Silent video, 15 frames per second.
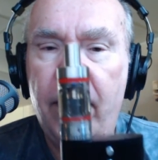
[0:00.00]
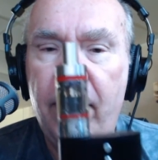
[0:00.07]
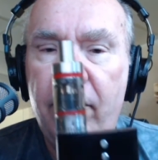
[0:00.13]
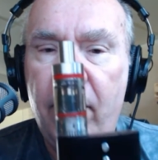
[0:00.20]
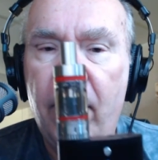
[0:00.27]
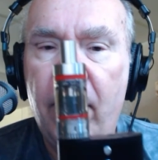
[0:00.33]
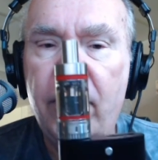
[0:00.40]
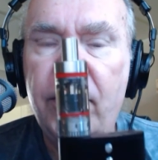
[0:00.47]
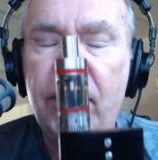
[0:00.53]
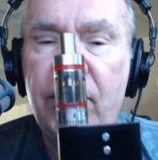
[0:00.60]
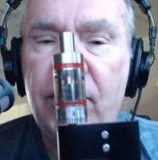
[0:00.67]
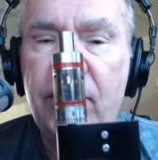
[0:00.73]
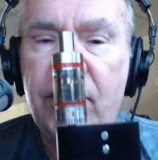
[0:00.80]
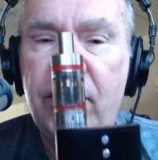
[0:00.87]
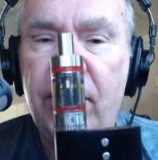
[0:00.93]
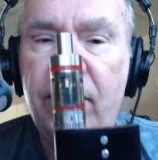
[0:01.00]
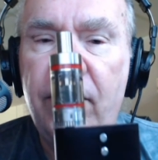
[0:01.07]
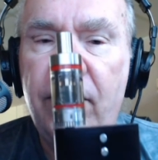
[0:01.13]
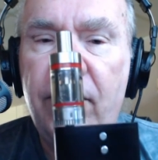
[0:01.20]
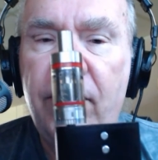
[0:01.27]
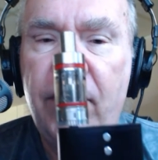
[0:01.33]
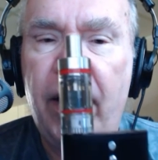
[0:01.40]
but it doesn't
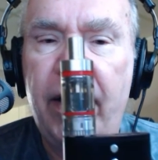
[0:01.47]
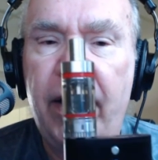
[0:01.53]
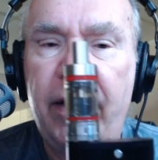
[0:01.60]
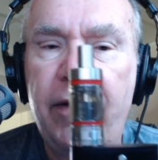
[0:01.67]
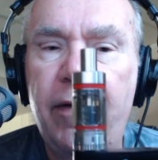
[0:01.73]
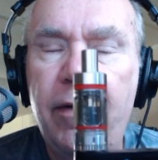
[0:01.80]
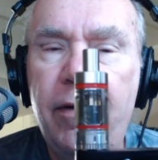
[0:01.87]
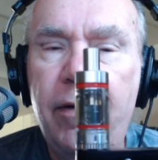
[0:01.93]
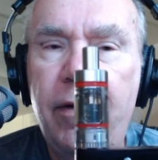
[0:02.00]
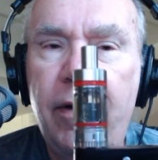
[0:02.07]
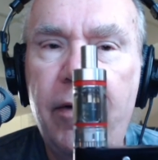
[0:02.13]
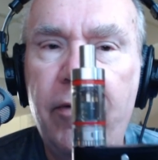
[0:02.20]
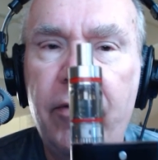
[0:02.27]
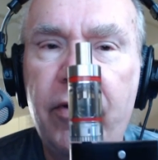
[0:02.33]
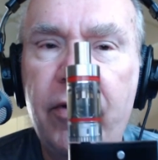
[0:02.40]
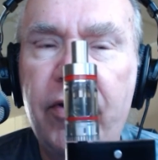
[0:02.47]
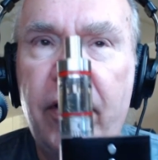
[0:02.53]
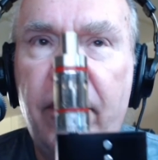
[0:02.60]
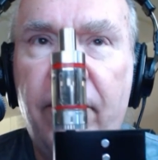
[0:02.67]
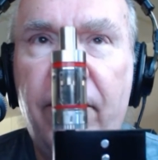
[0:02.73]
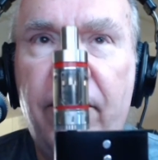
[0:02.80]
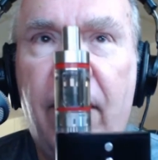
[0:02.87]
sit tight. It
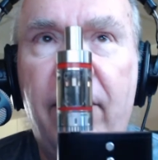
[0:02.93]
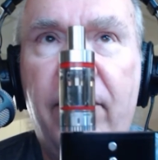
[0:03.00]
looks like the